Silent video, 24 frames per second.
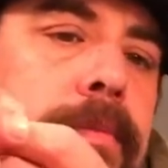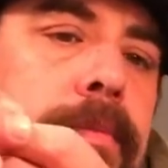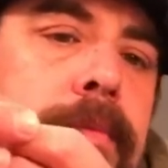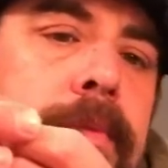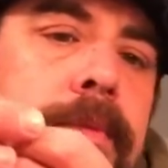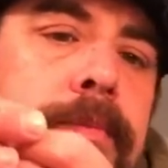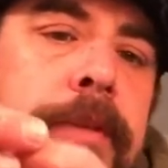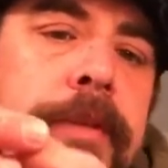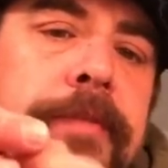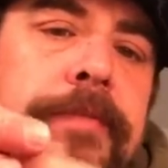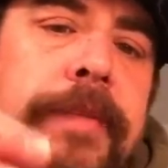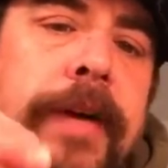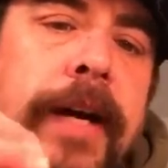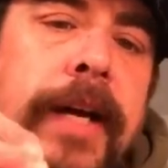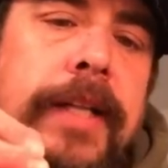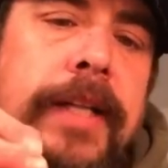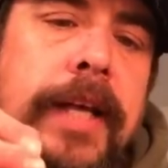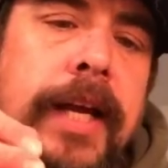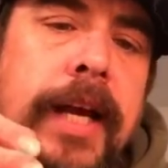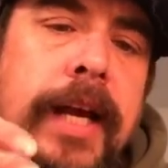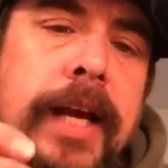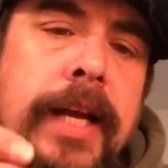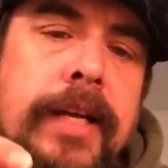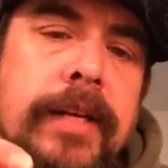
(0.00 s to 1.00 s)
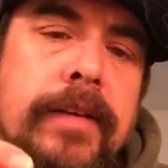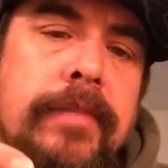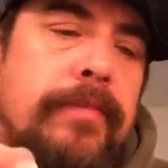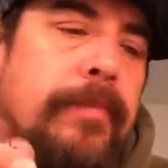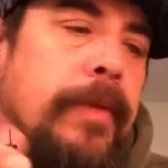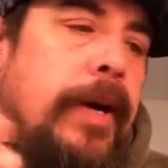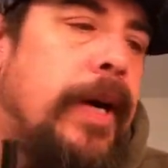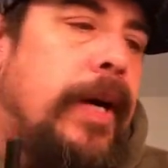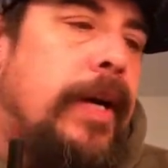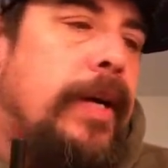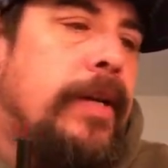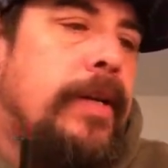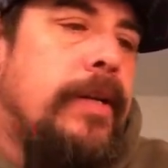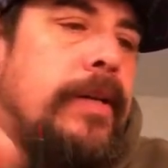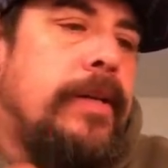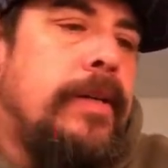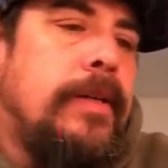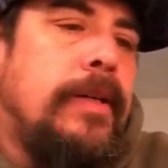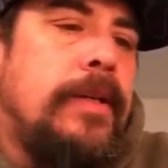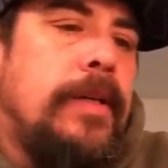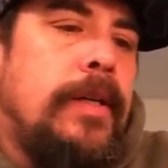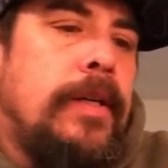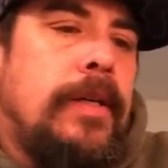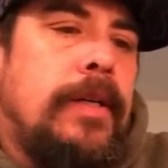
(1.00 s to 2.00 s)
let me find the end of my
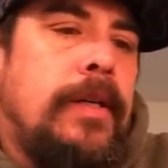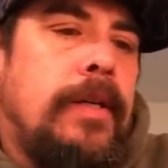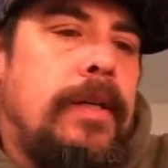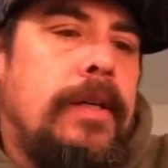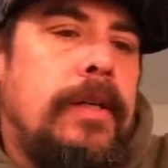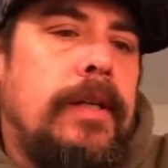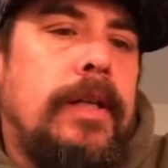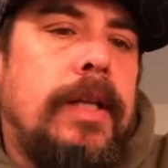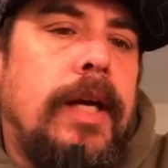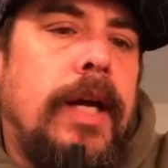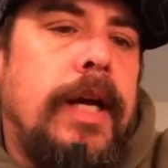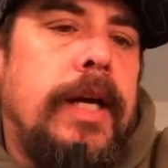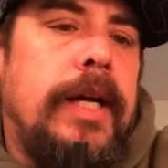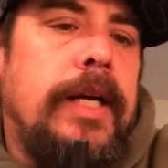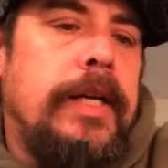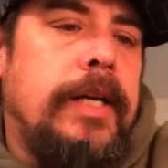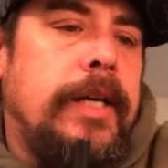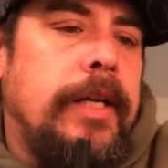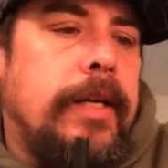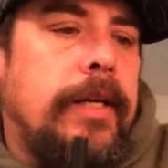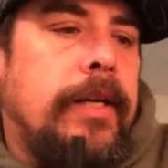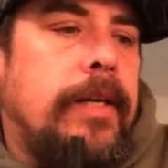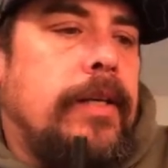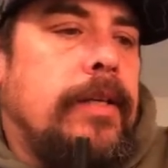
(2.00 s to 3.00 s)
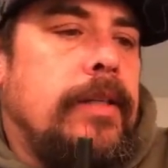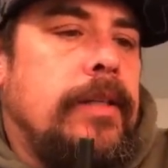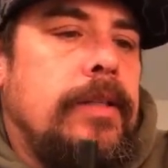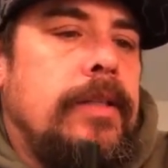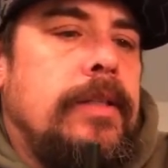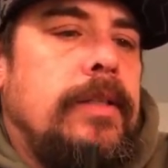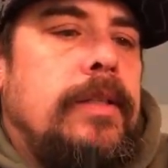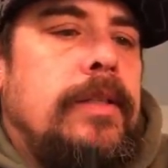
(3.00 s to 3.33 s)
line here.